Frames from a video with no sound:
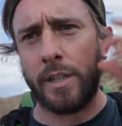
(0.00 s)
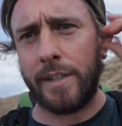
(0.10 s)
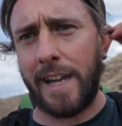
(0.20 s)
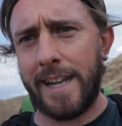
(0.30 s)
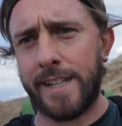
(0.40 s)

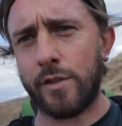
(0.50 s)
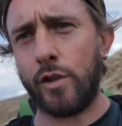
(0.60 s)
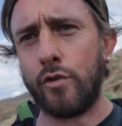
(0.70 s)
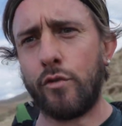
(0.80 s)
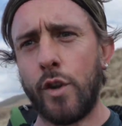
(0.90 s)
That is
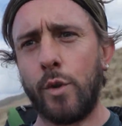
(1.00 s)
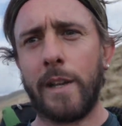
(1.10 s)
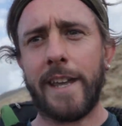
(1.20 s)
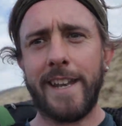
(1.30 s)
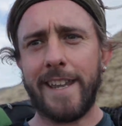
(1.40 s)

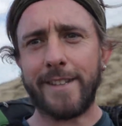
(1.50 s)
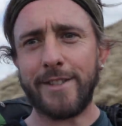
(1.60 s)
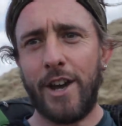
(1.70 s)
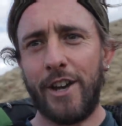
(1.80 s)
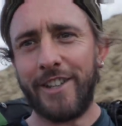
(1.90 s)
unruly, innit? There's
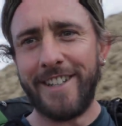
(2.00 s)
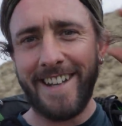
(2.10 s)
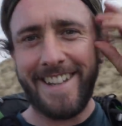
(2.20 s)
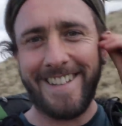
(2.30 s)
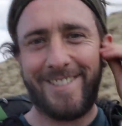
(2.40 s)
no
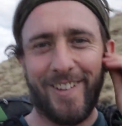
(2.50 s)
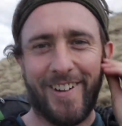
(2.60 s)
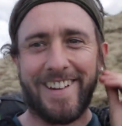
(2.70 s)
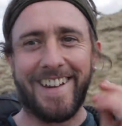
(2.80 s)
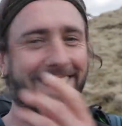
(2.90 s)
need
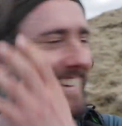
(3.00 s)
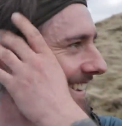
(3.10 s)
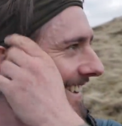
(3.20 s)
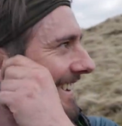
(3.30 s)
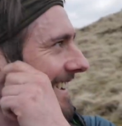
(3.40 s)
for it.
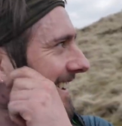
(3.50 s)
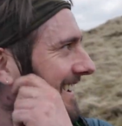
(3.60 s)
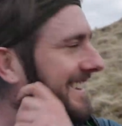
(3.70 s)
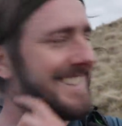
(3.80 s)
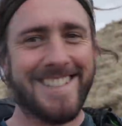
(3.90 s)

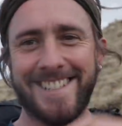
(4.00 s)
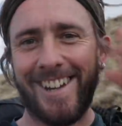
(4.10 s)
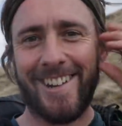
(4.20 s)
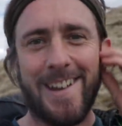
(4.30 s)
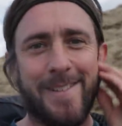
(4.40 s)

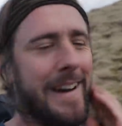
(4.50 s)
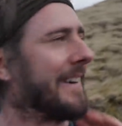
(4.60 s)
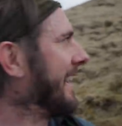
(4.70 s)
Sorry about